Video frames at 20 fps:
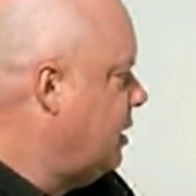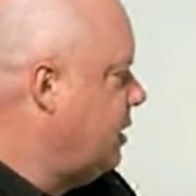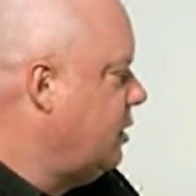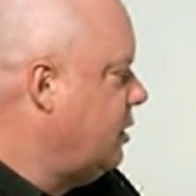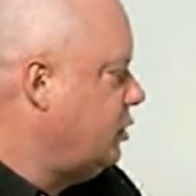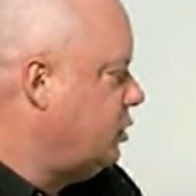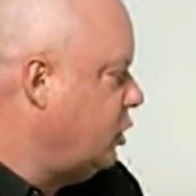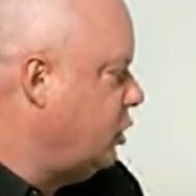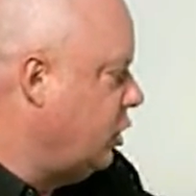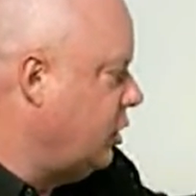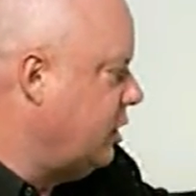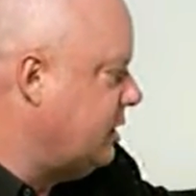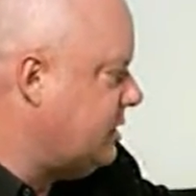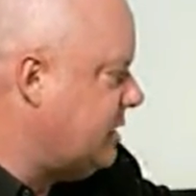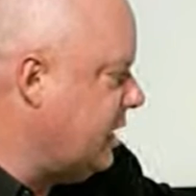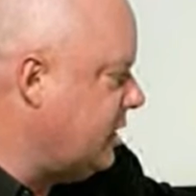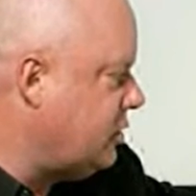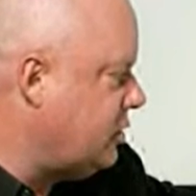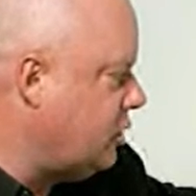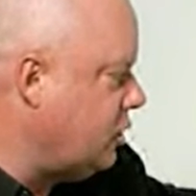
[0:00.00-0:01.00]
to your
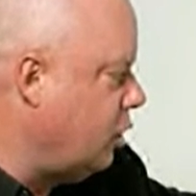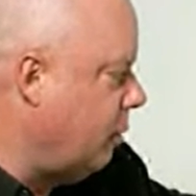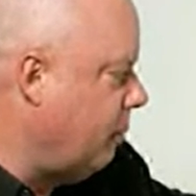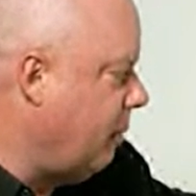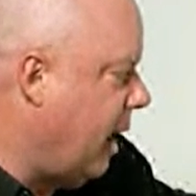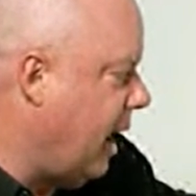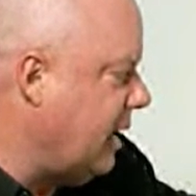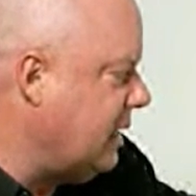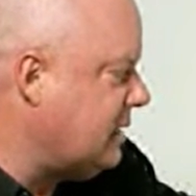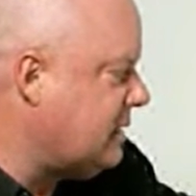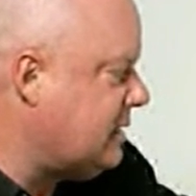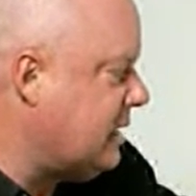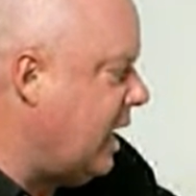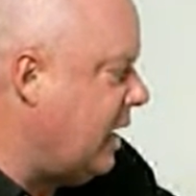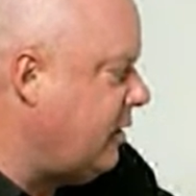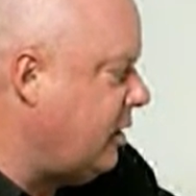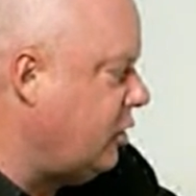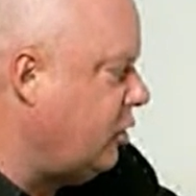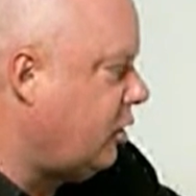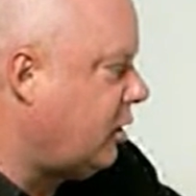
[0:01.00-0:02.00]
decision, your mindset,
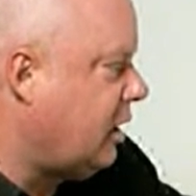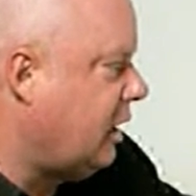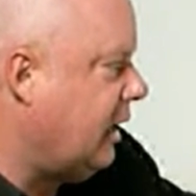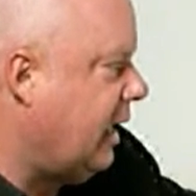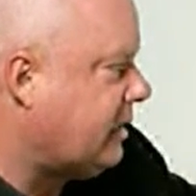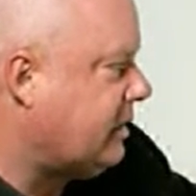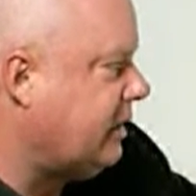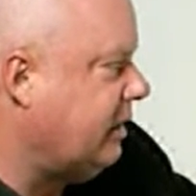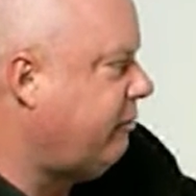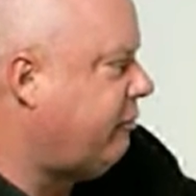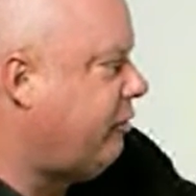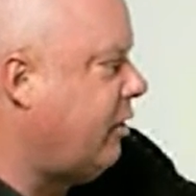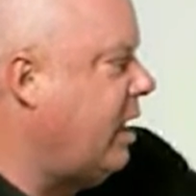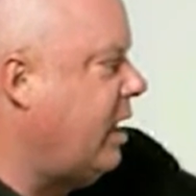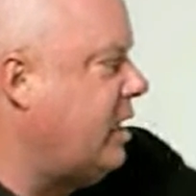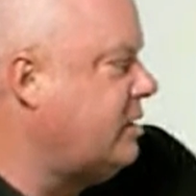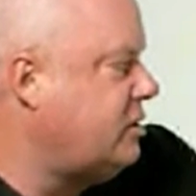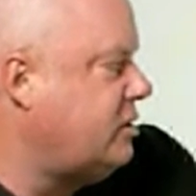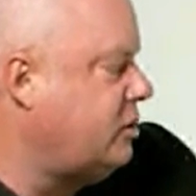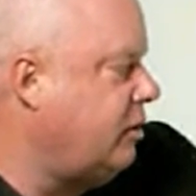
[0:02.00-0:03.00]
that you're collecting friends,